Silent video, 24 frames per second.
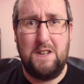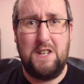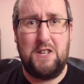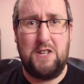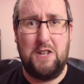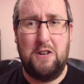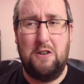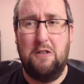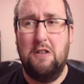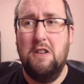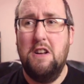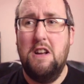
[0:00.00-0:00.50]

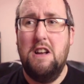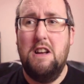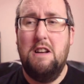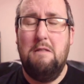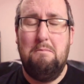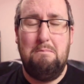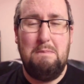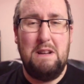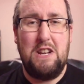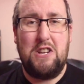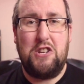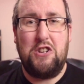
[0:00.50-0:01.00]
So
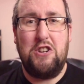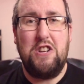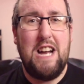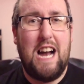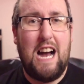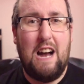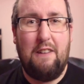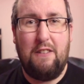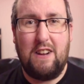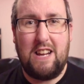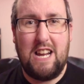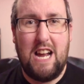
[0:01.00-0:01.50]
make sure you
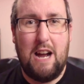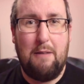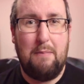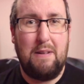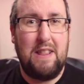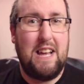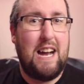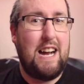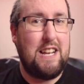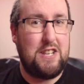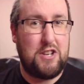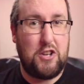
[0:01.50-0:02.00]
have a camera
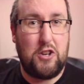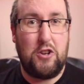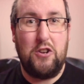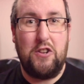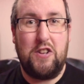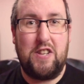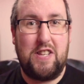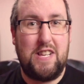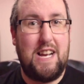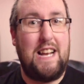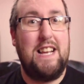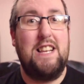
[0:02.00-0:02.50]
that has a
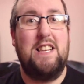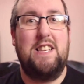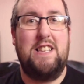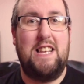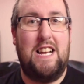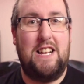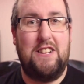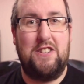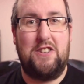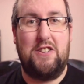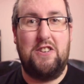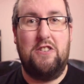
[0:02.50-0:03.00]
good size
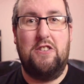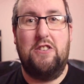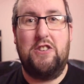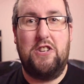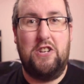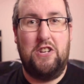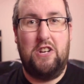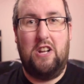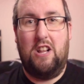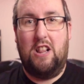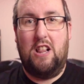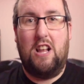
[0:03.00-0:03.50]
sensor
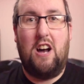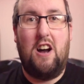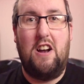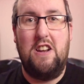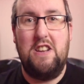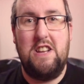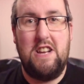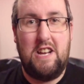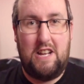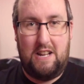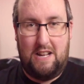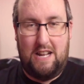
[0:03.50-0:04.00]
to allow
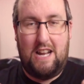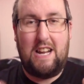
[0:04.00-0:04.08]
in,